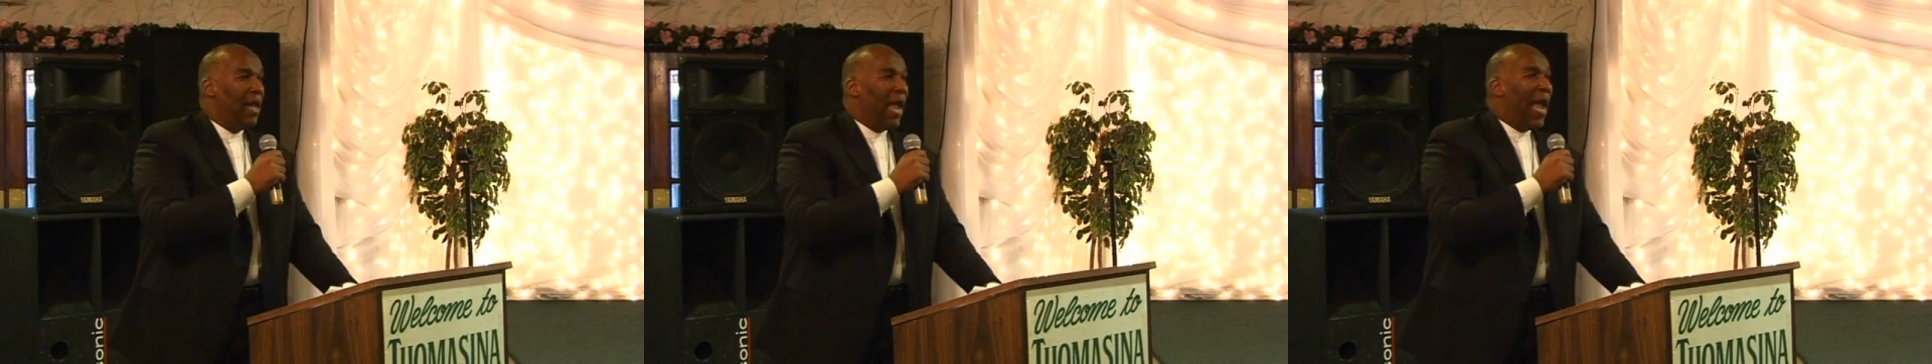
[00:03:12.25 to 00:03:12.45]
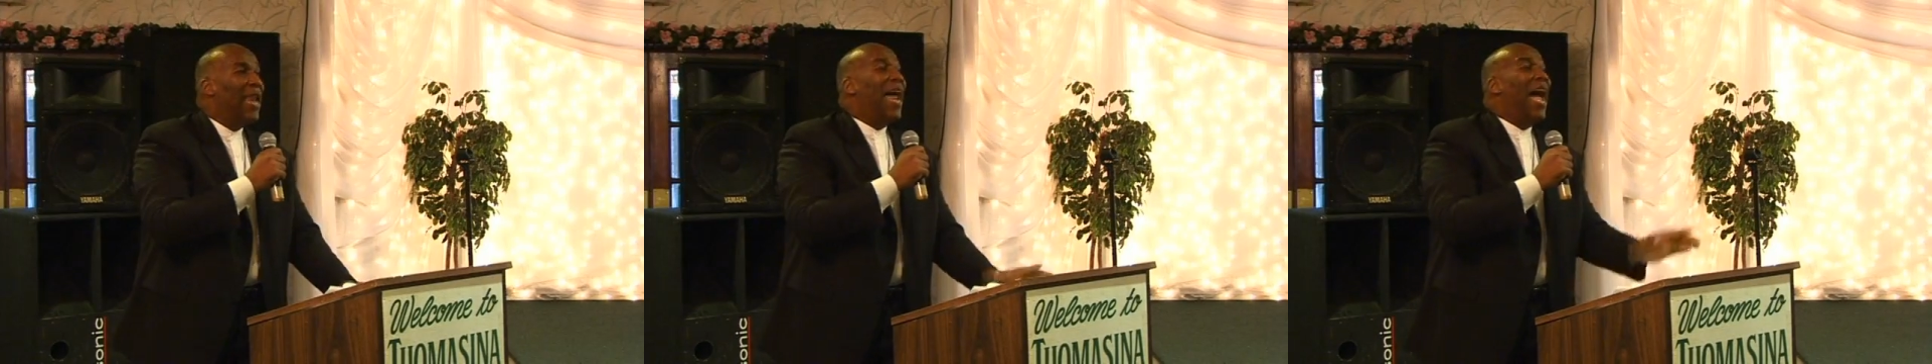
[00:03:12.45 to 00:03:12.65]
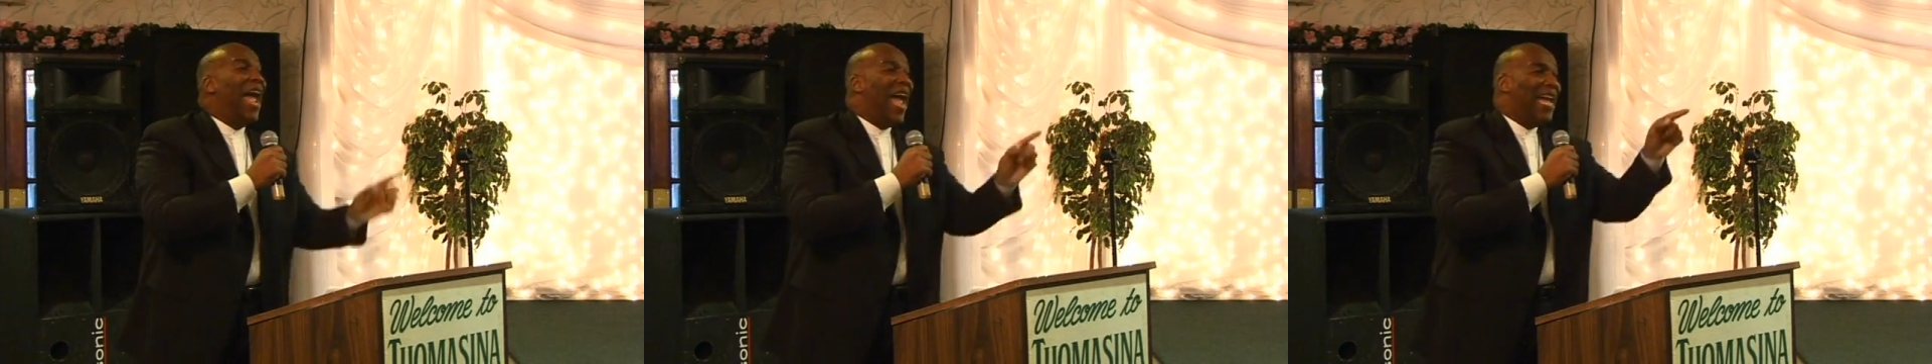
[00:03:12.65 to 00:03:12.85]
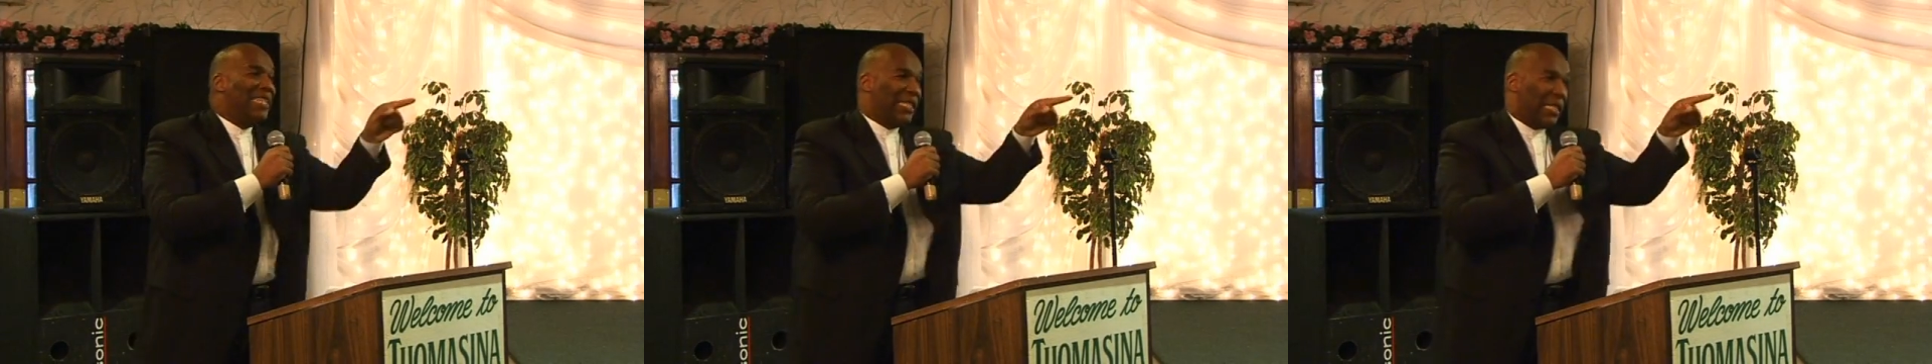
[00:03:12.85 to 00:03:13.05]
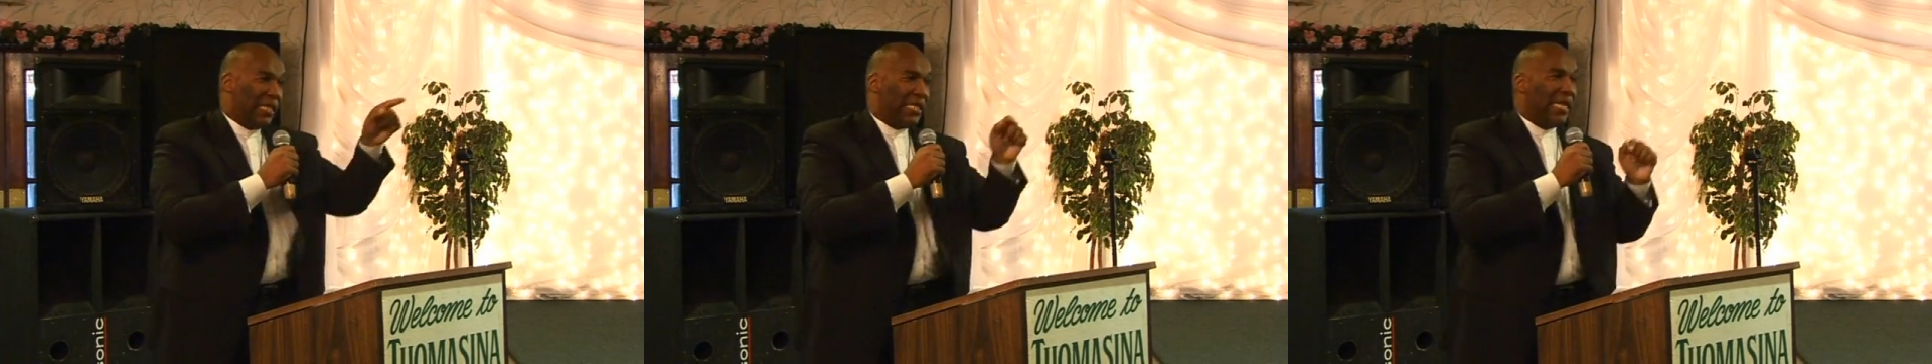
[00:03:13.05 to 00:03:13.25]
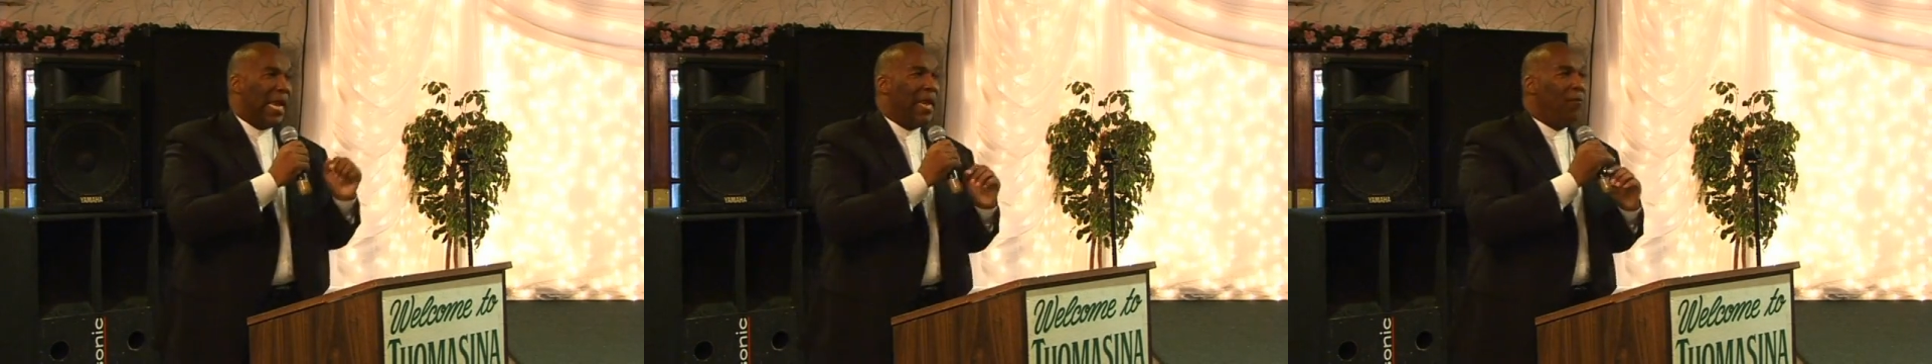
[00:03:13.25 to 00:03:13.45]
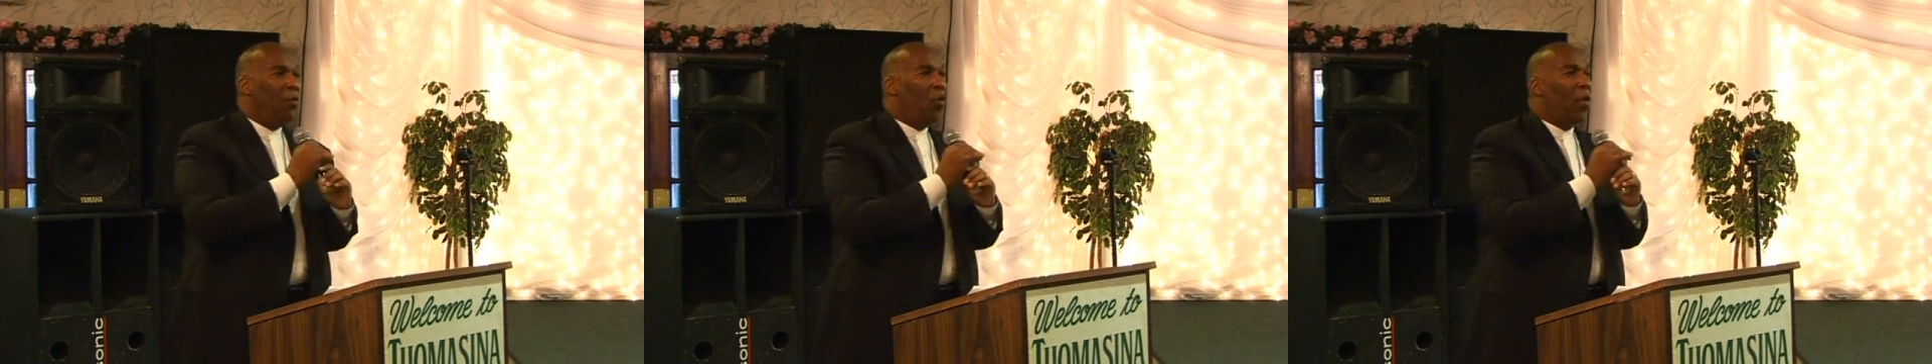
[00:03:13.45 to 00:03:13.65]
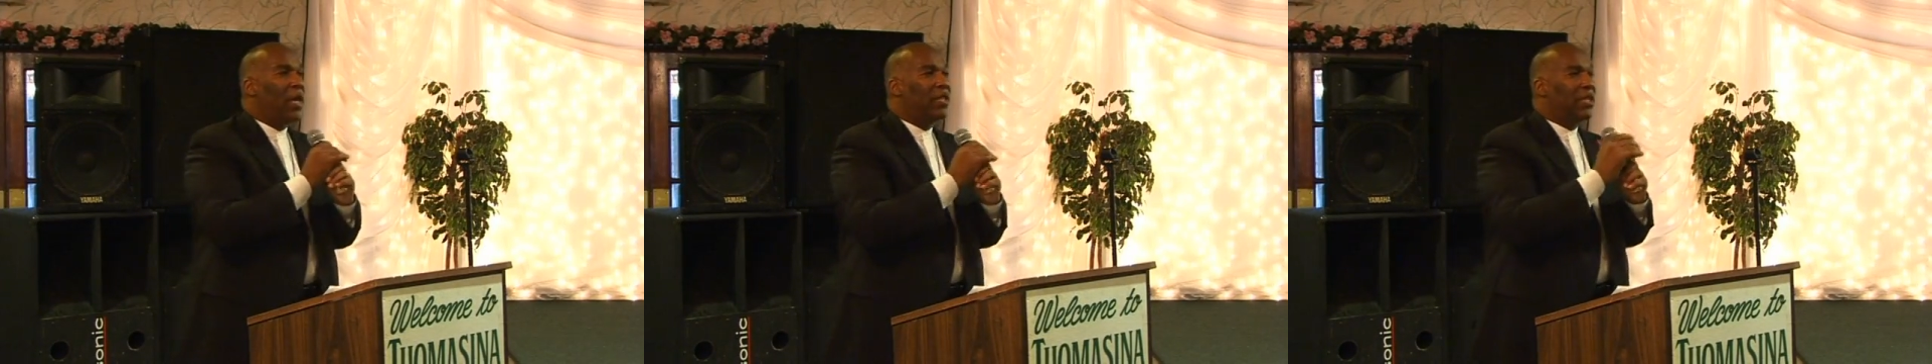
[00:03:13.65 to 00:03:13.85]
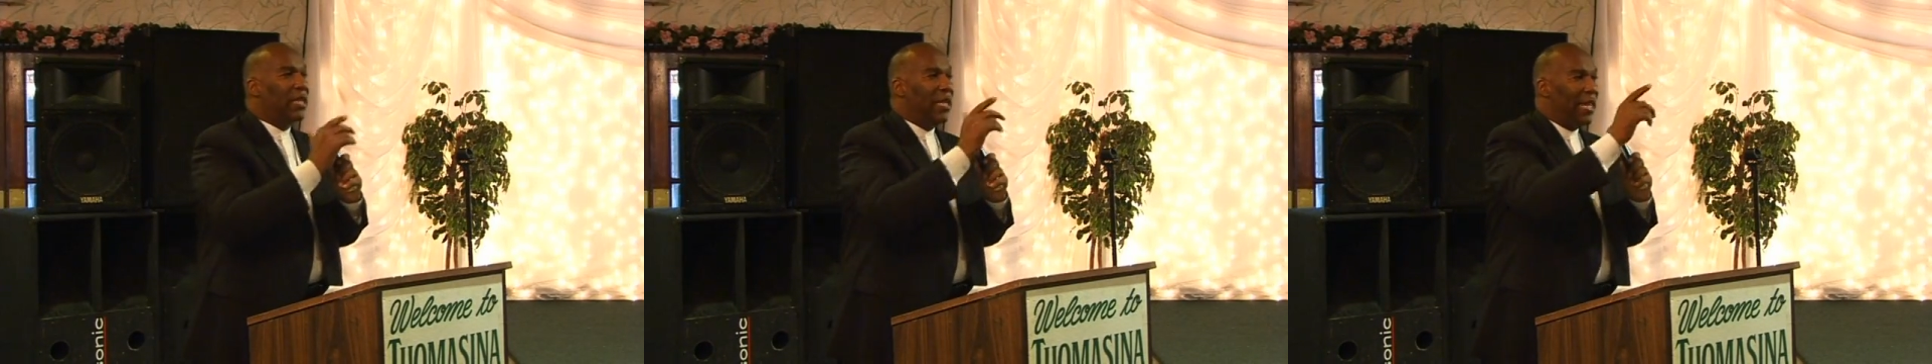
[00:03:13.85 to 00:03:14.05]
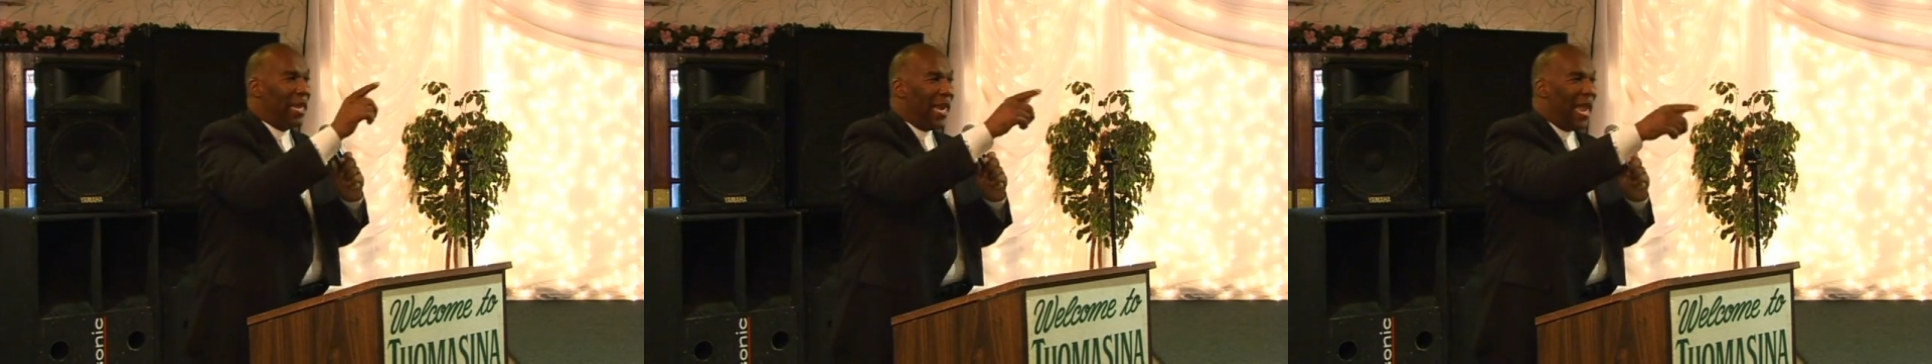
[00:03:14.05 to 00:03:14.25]
And I asked the same
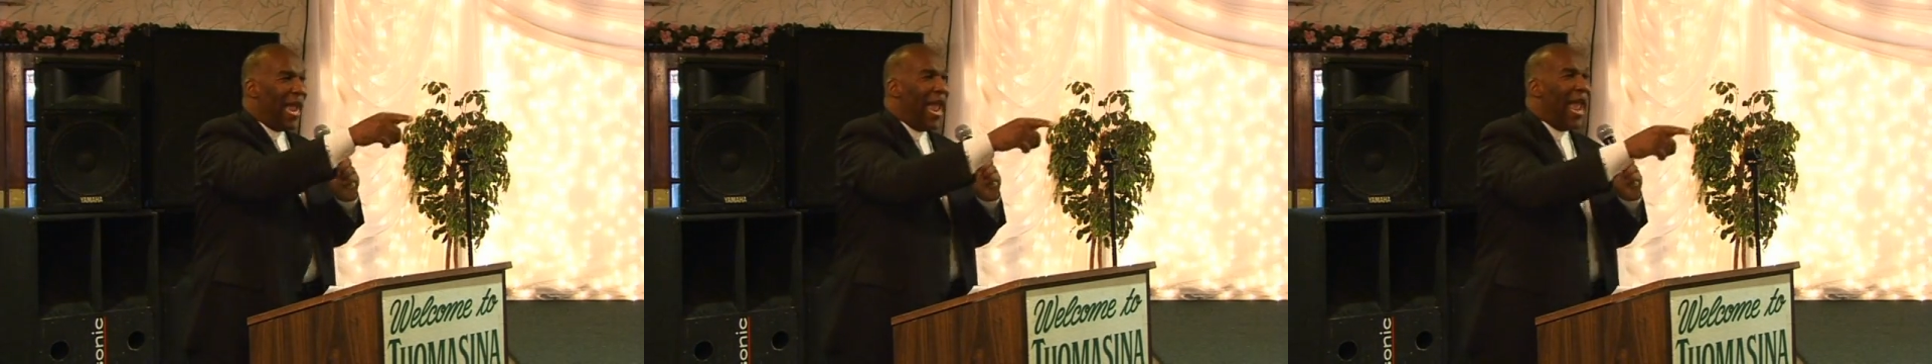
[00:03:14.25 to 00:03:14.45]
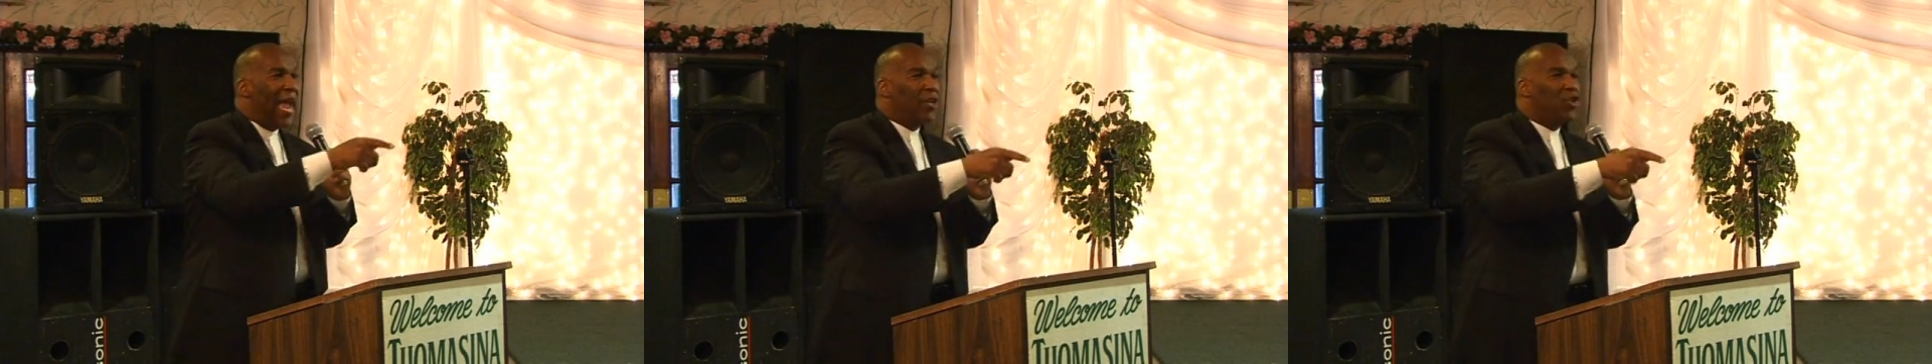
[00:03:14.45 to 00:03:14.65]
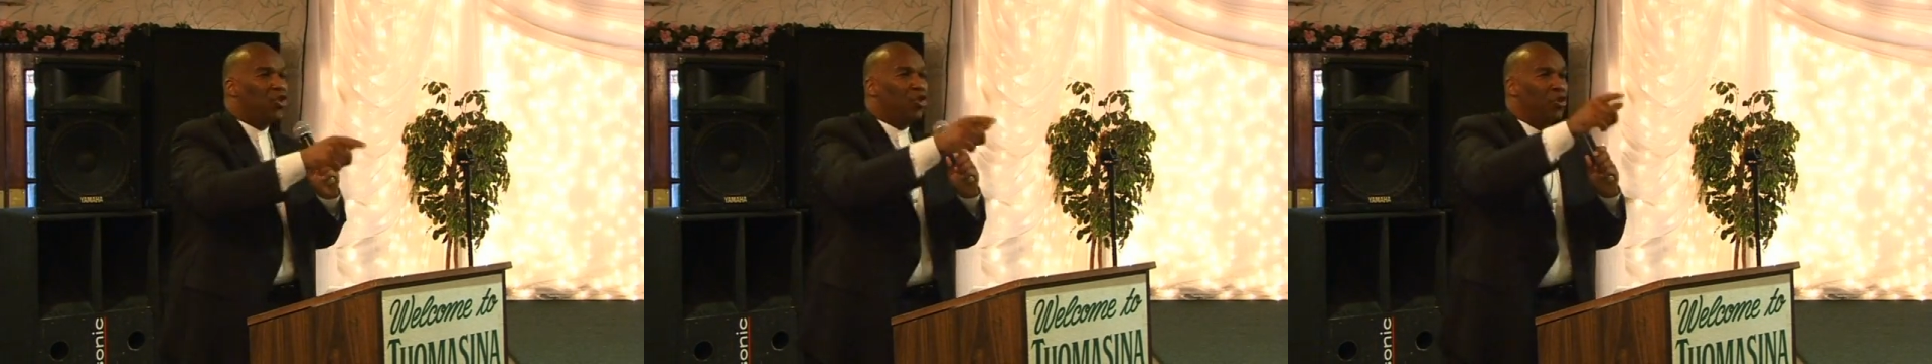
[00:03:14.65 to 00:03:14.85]
question that I asked